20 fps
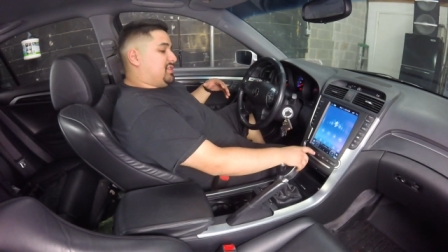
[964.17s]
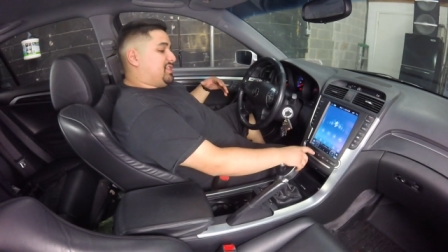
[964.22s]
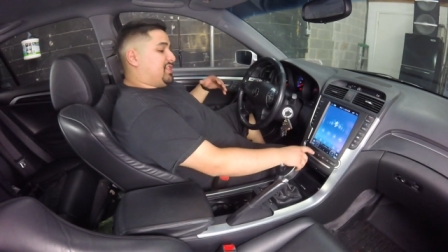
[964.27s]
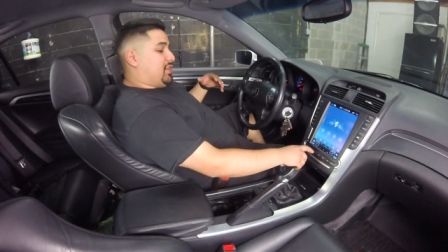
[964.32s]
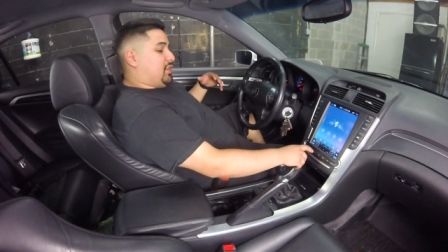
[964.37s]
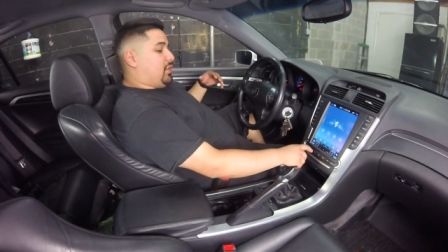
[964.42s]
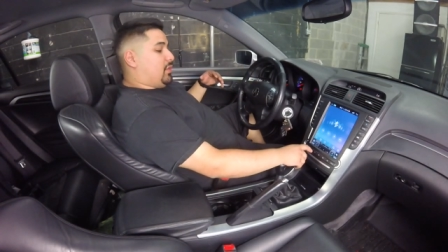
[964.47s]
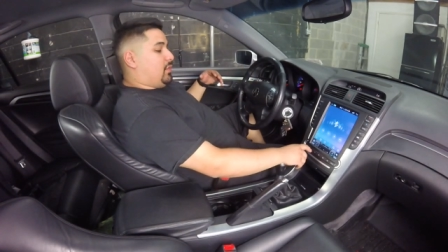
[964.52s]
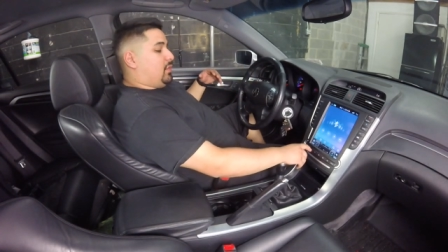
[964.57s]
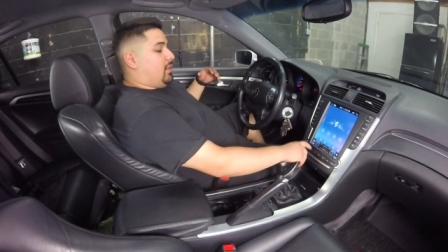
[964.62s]

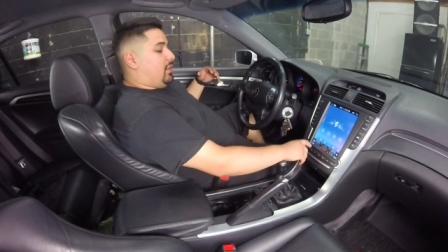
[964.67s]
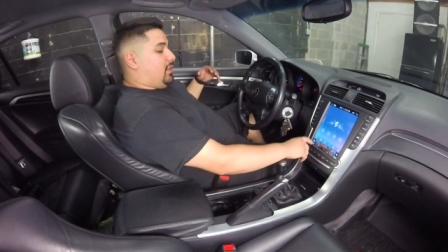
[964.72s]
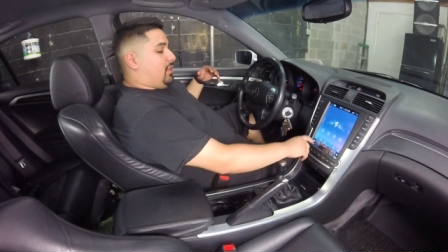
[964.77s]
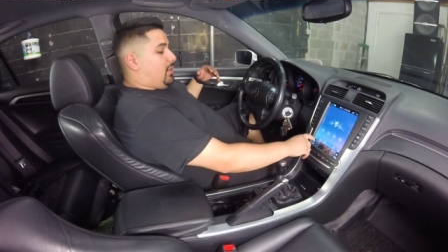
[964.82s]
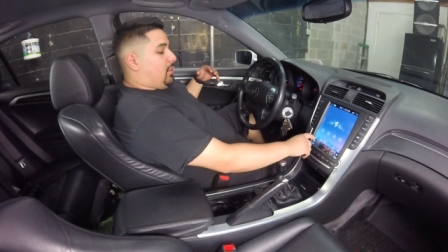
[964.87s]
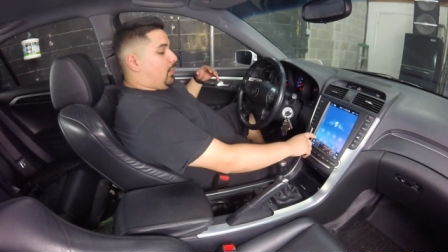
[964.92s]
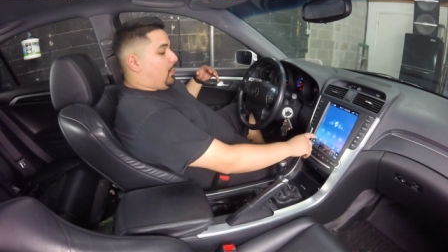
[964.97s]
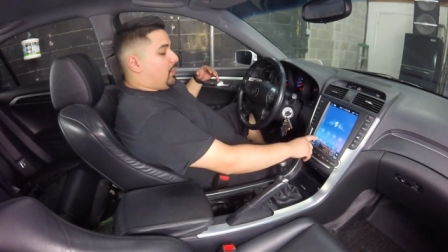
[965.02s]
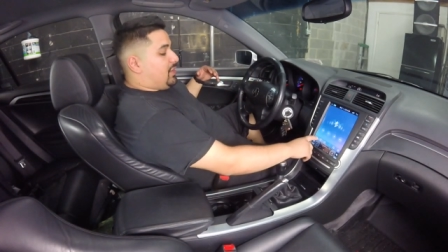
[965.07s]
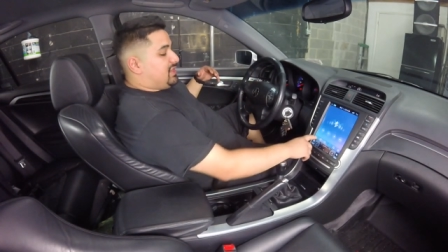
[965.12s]
So
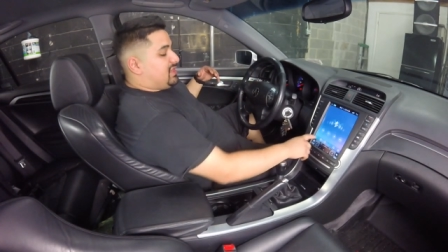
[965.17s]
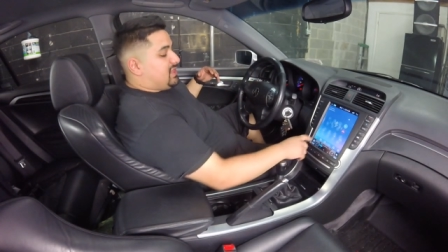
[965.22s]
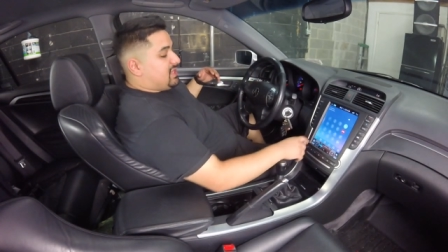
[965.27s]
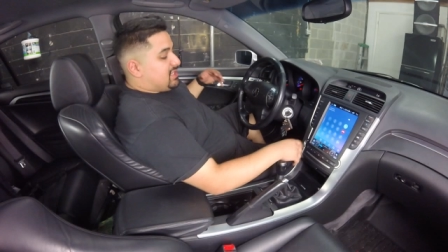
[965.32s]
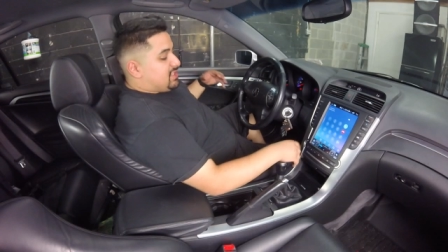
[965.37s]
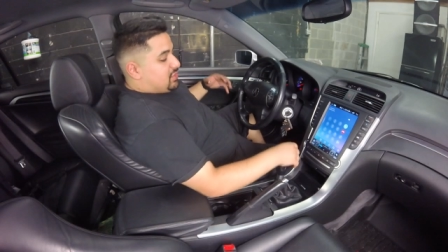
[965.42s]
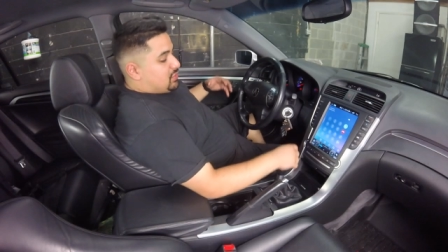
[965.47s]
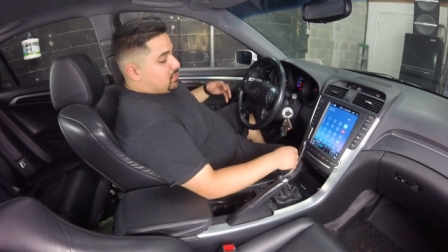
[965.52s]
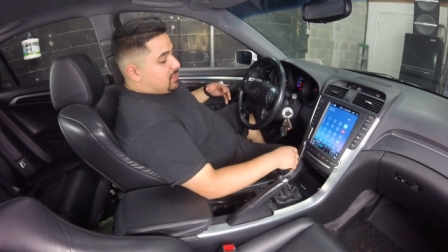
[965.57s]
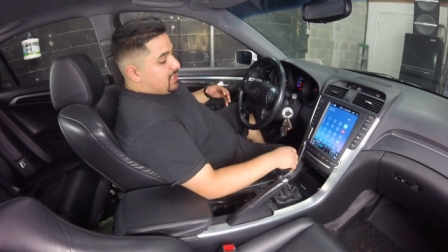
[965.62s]
with
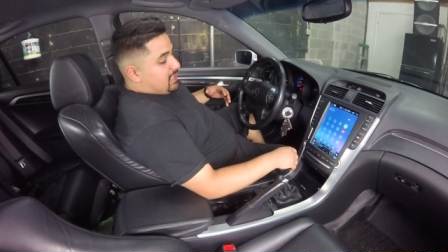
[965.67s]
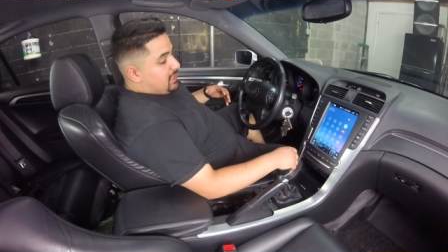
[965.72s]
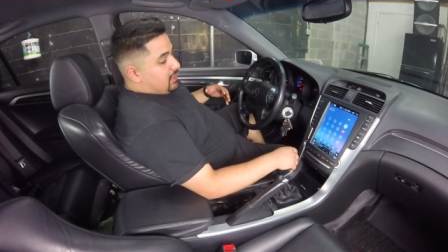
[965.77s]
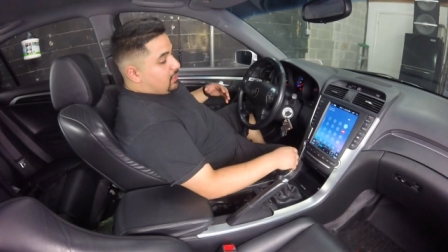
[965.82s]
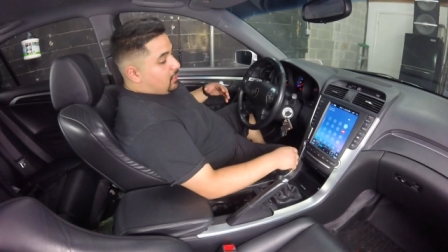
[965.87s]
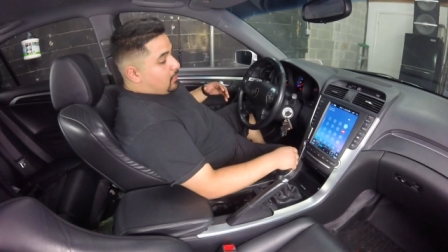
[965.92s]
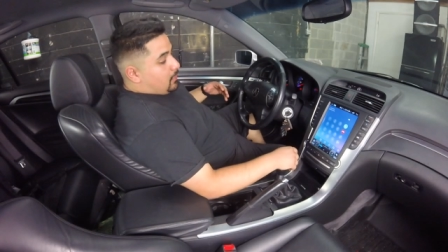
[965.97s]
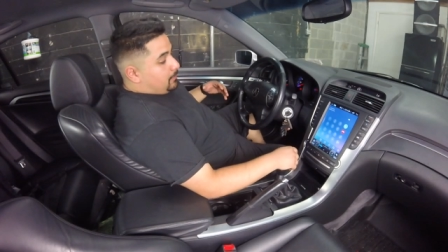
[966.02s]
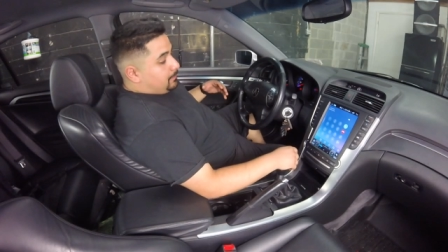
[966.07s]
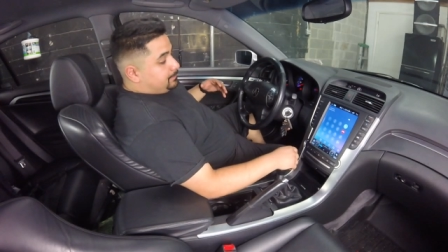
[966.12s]
this
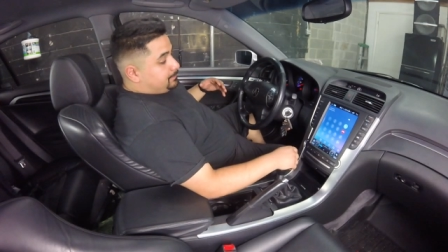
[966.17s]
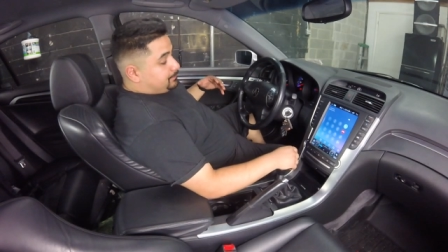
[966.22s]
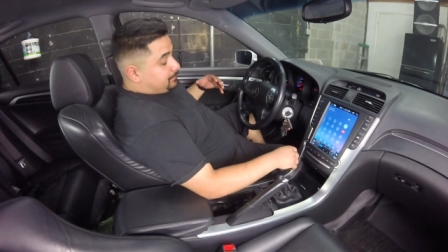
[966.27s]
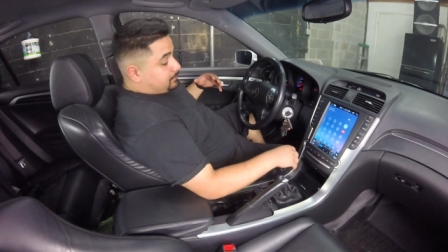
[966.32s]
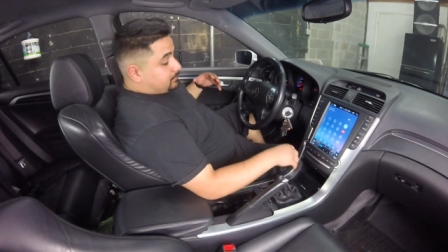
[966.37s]
radio